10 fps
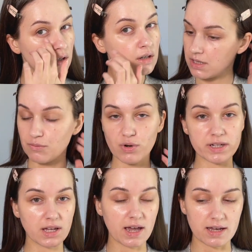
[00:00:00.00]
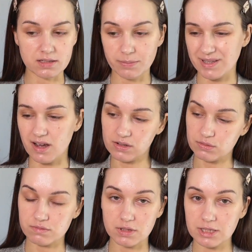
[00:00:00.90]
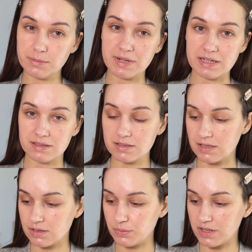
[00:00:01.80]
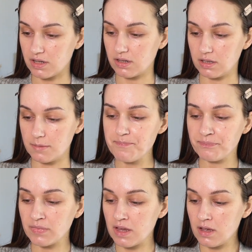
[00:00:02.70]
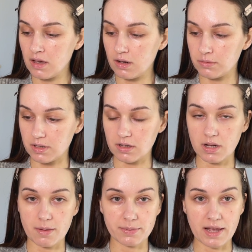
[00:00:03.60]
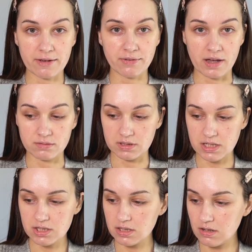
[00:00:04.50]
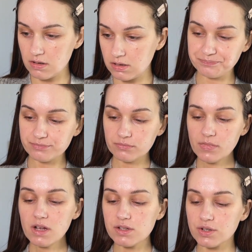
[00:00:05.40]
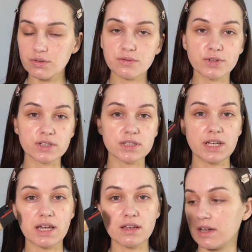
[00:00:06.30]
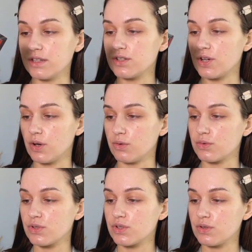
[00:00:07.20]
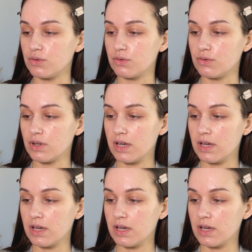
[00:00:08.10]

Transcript: some white cast, but I don't really mind since we're gonna apply foundation on. So for today I chose to